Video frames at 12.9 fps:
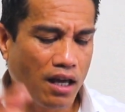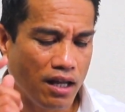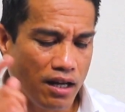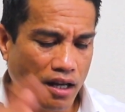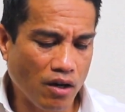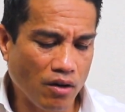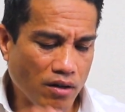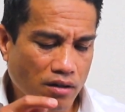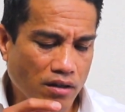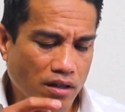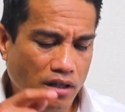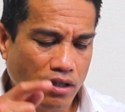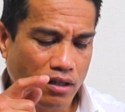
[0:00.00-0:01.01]
Now,
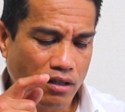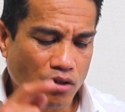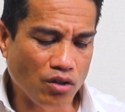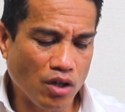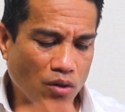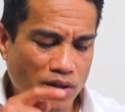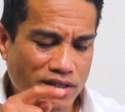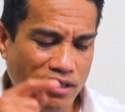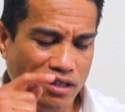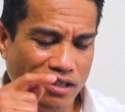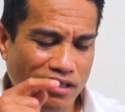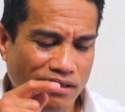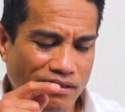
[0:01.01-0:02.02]
you know it's
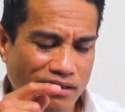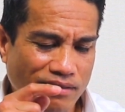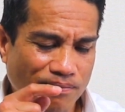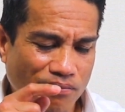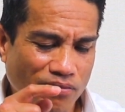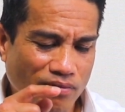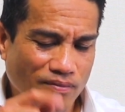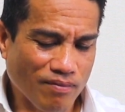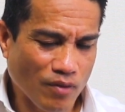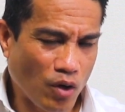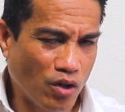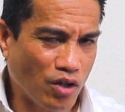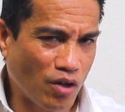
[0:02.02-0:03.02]

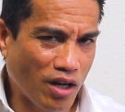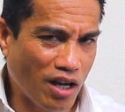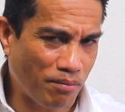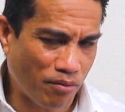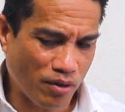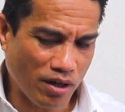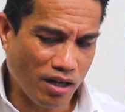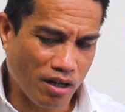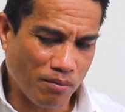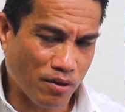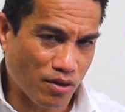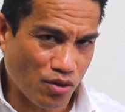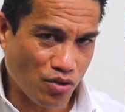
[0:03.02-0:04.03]
on your lap right now
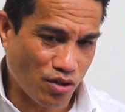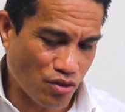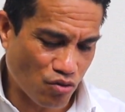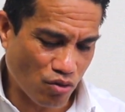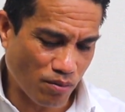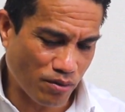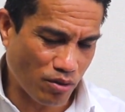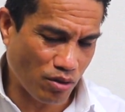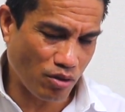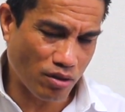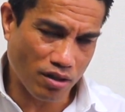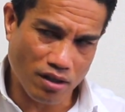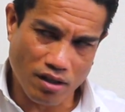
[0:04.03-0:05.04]
because you just dropped it on
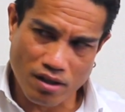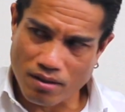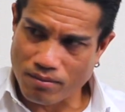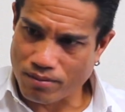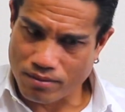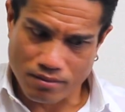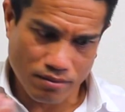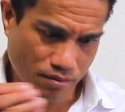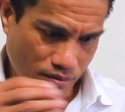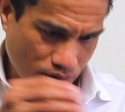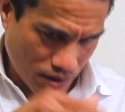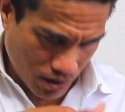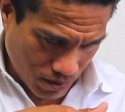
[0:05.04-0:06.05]
your lap
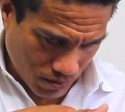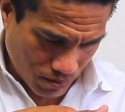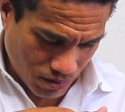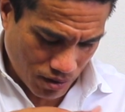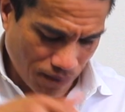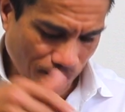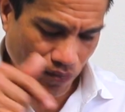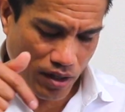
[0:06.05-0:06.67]
here, right?